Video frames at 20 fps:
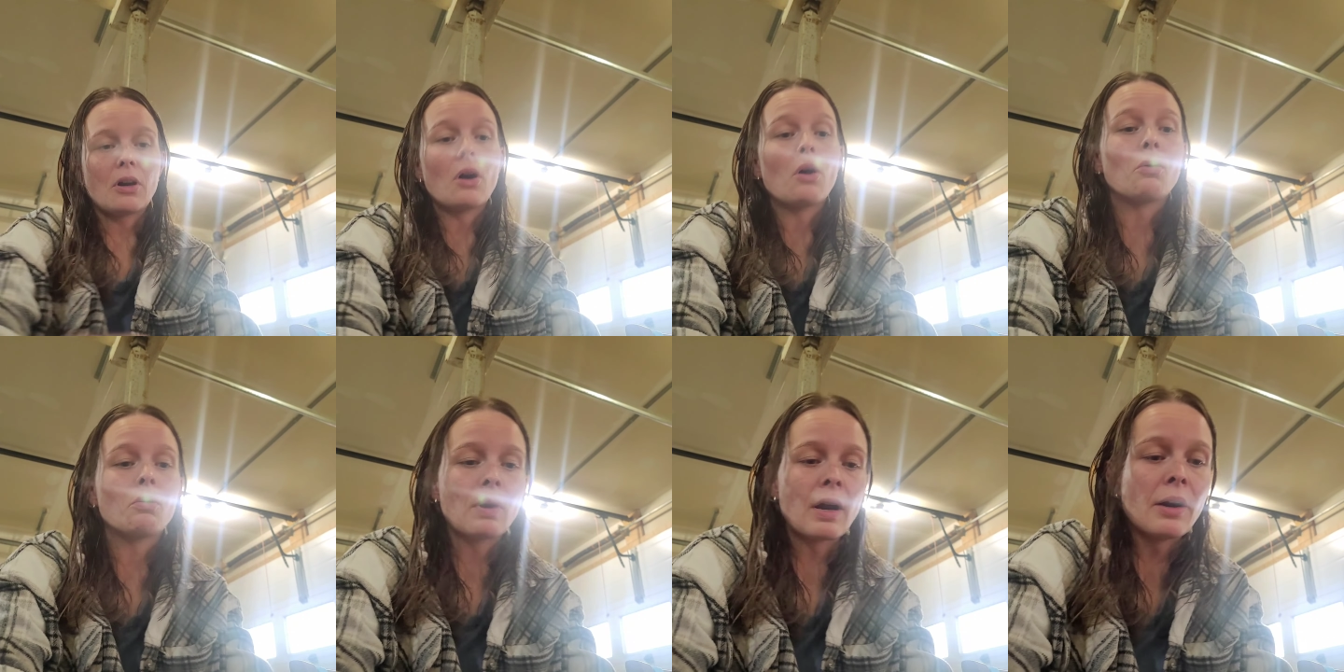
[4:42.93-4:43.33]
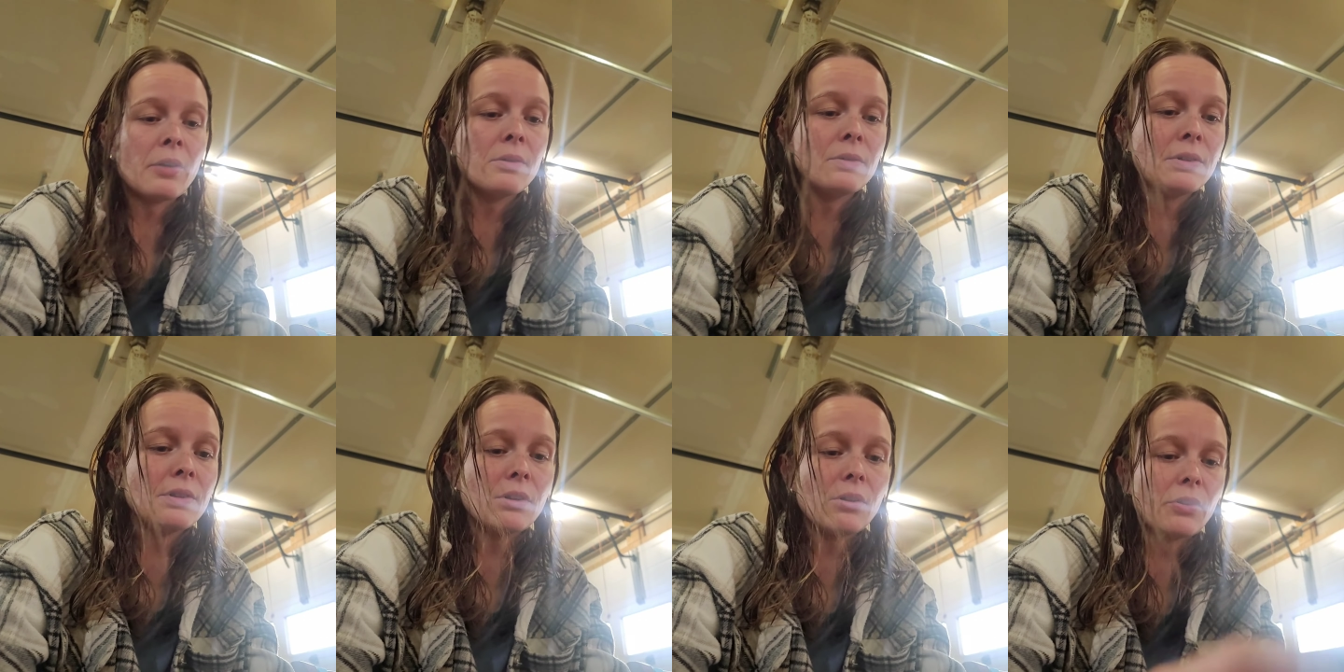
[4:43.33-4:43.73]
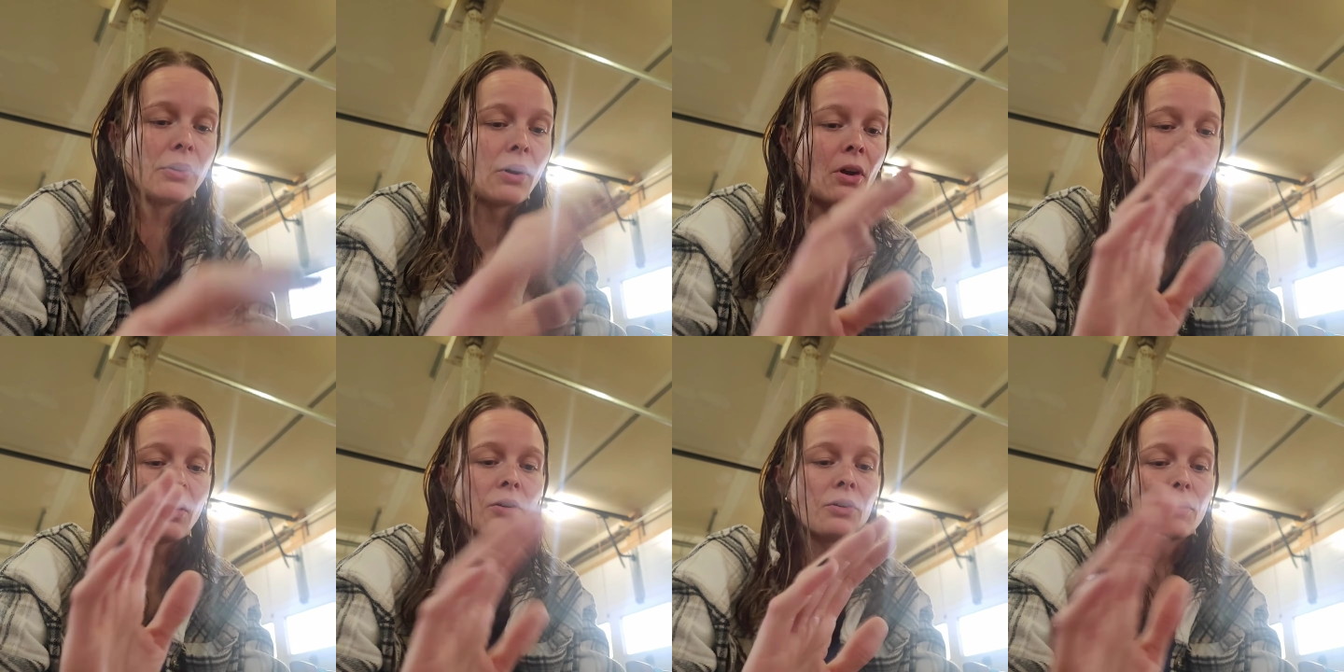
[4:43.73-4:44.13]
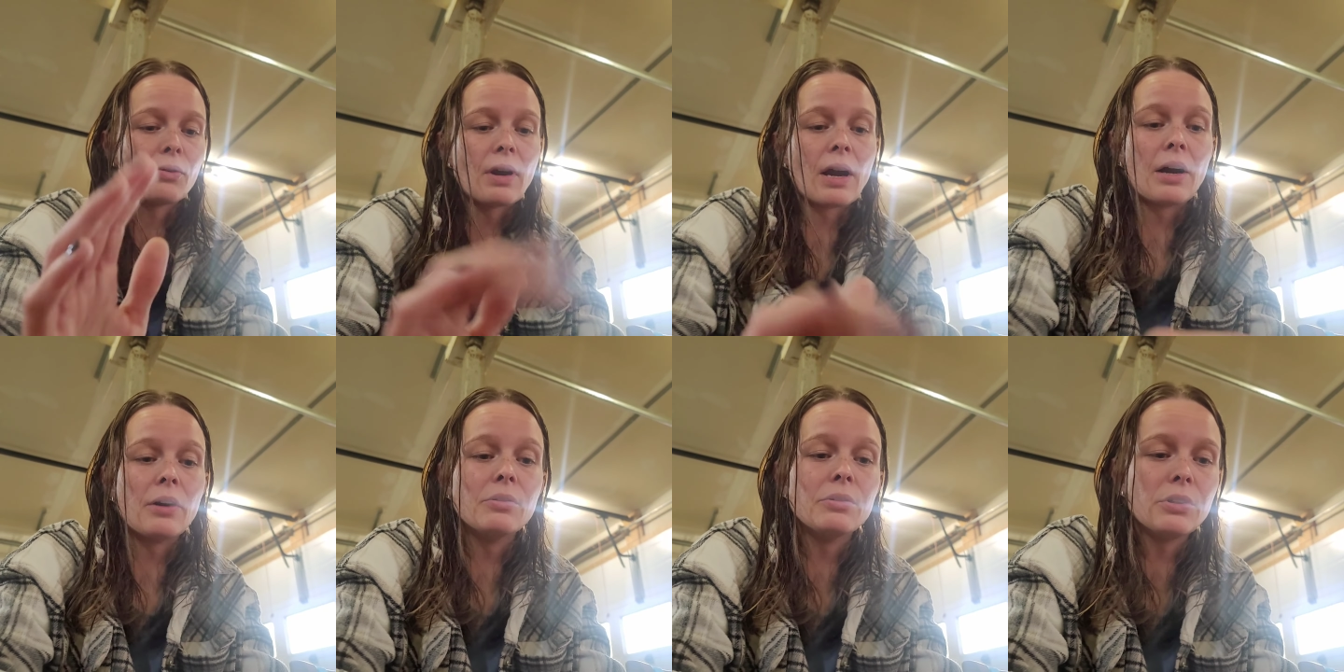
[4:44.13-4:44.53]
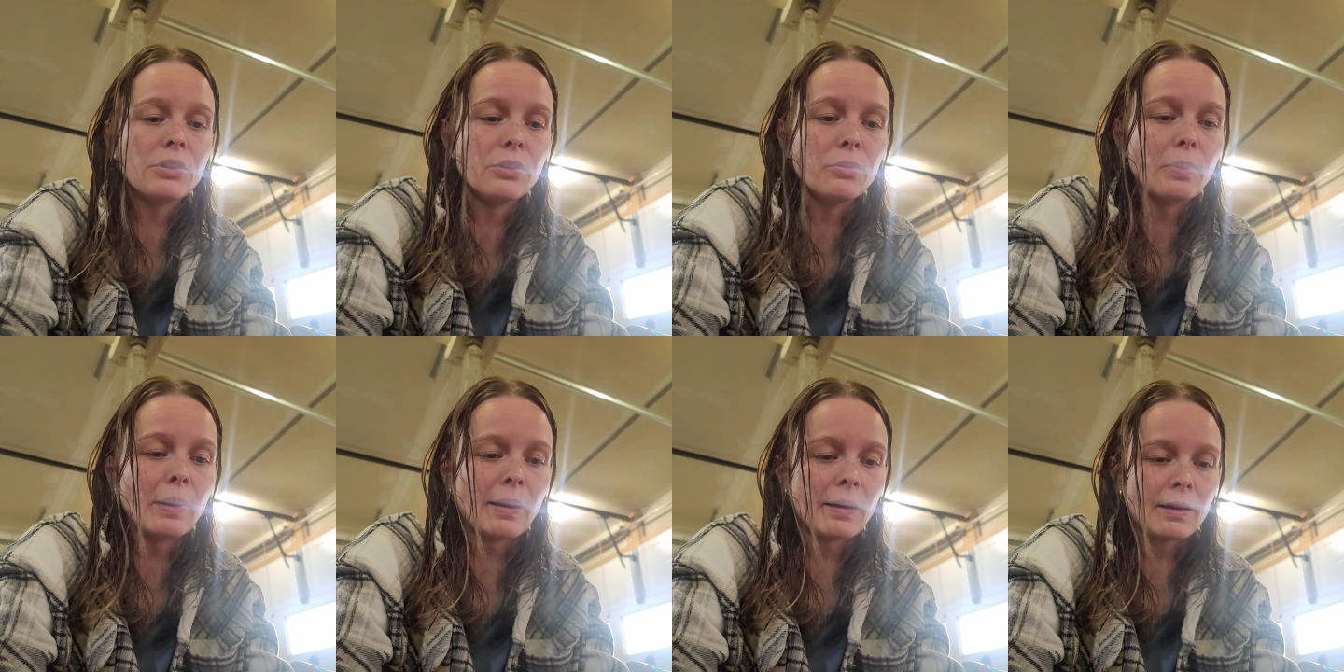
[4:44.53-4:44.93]
around on around
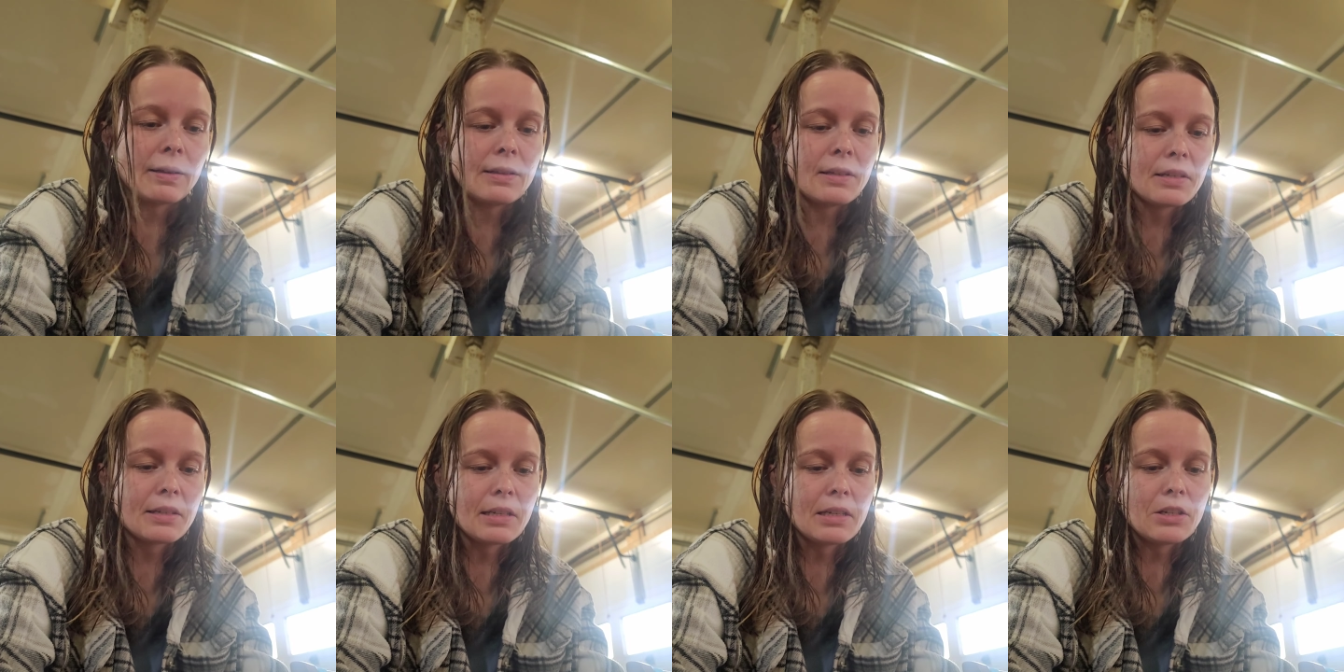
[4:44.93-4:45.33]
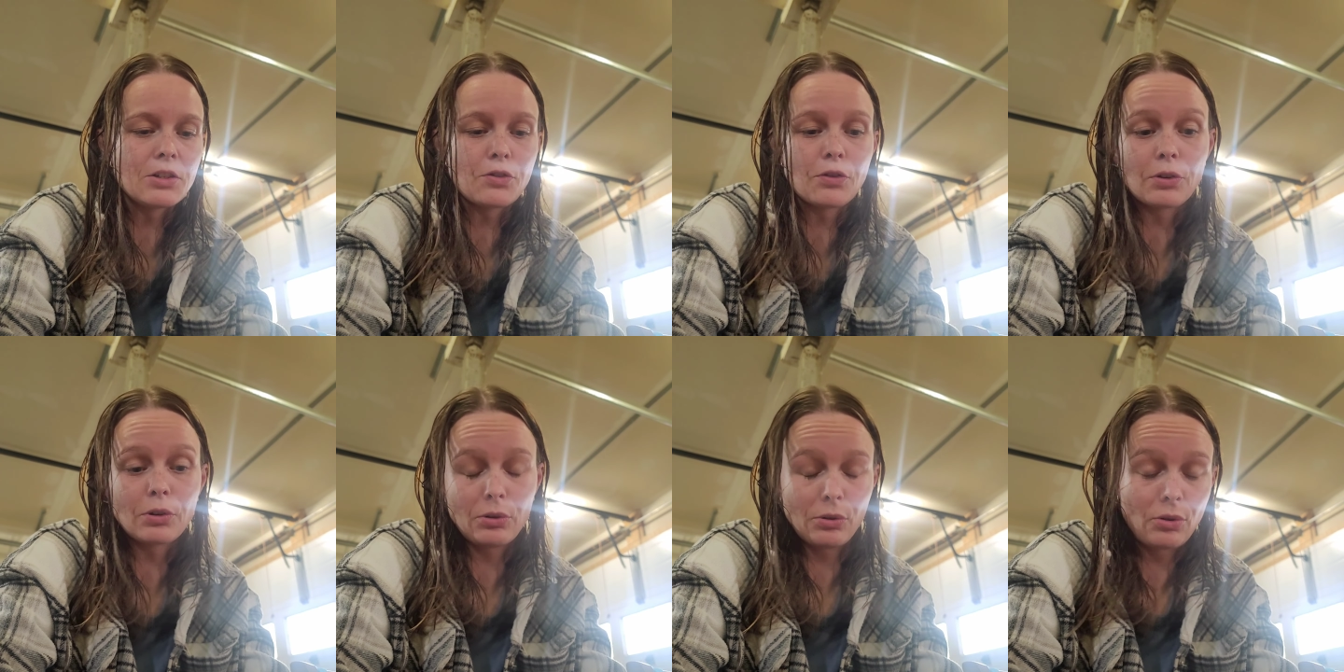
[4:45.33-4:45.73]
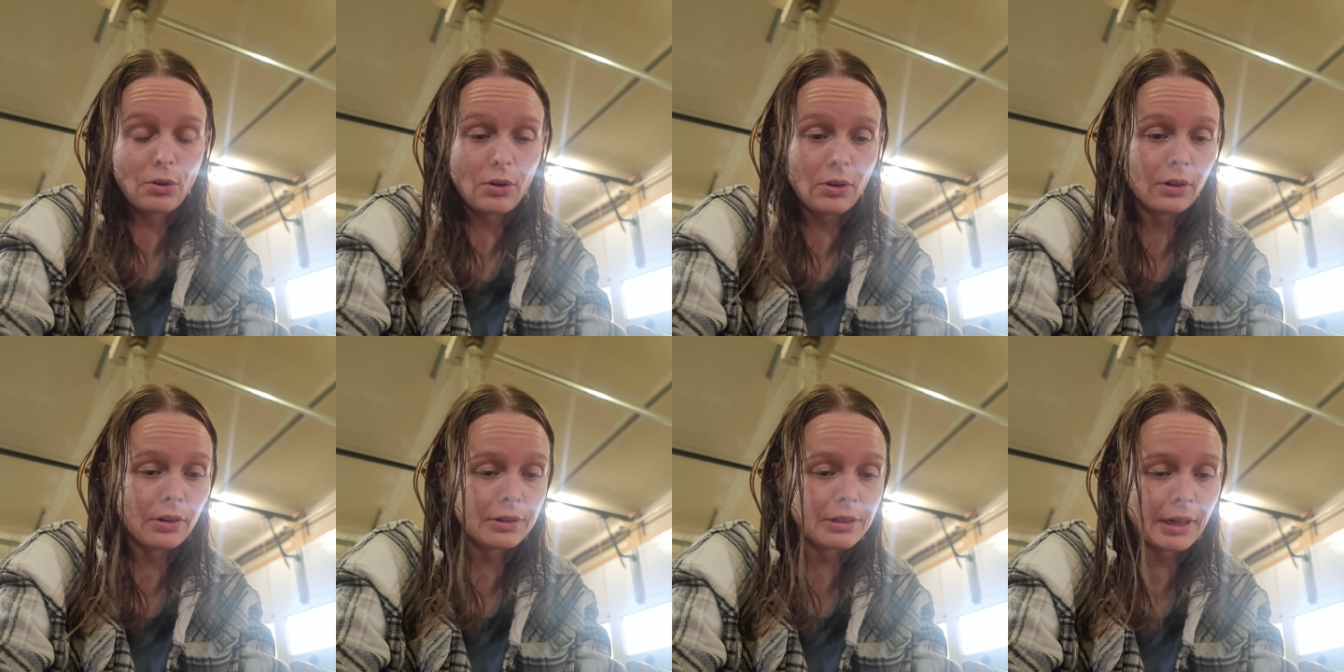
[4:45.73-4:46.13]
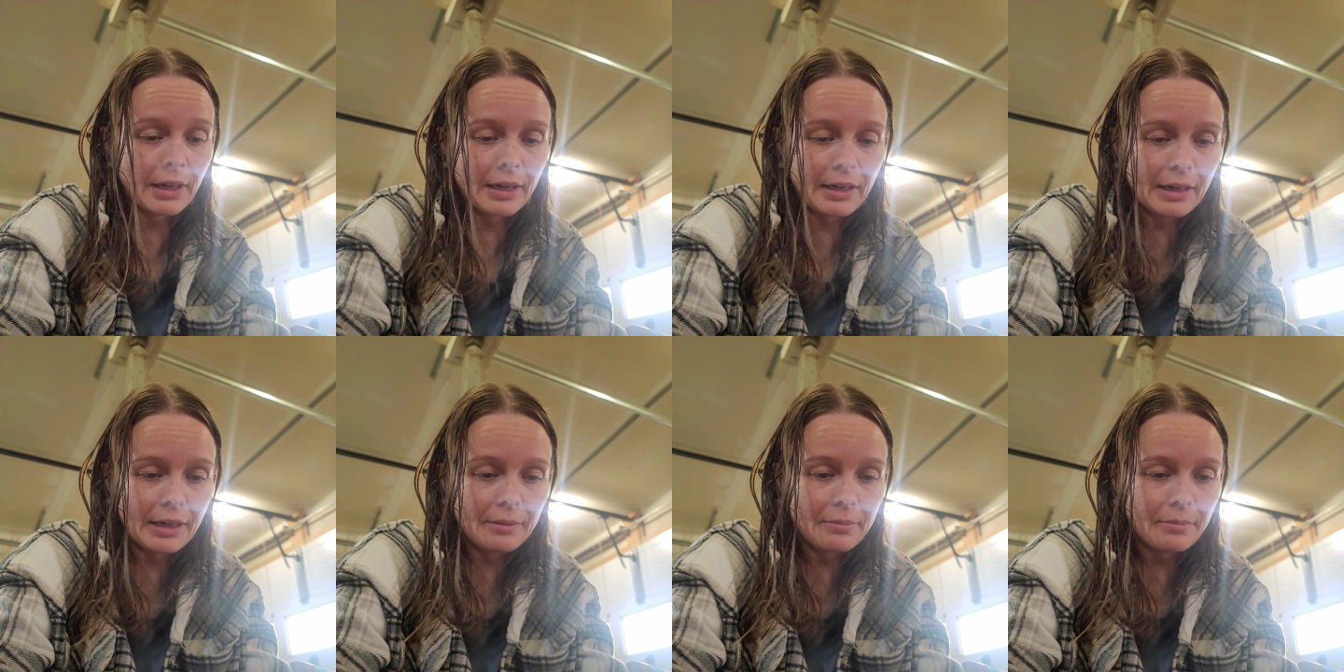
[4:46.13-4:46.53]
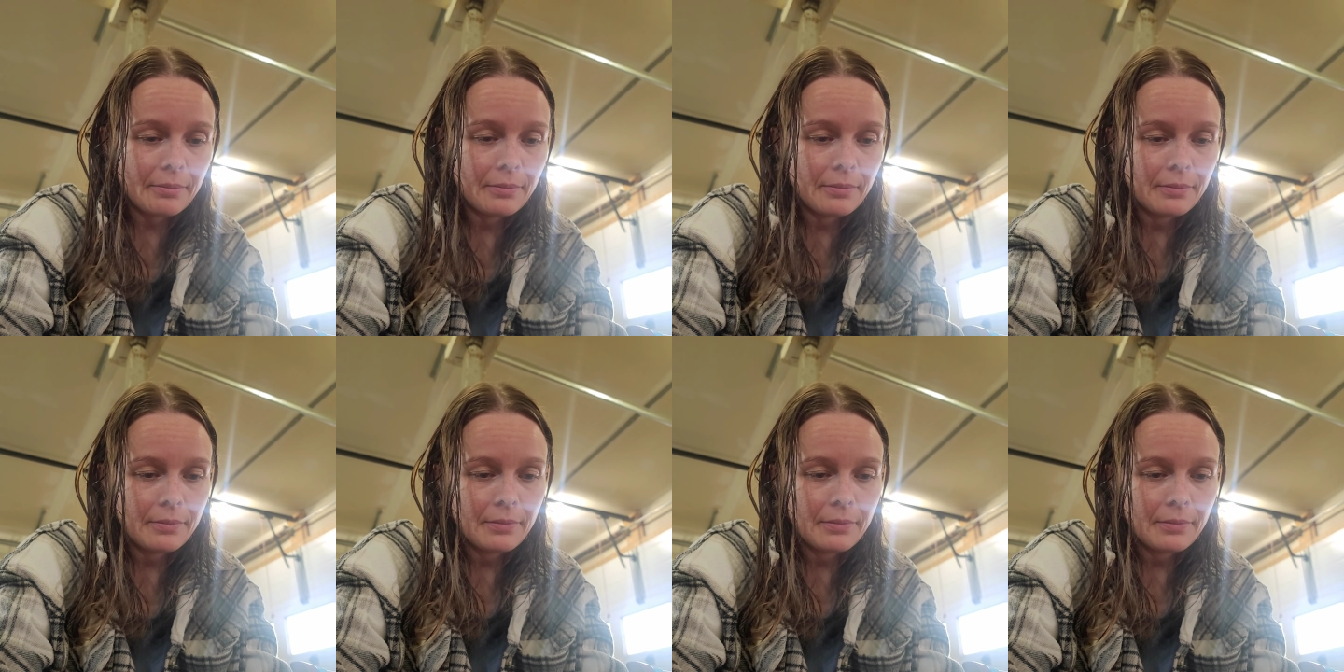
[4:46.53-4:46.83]
you behind the scenes for a long time.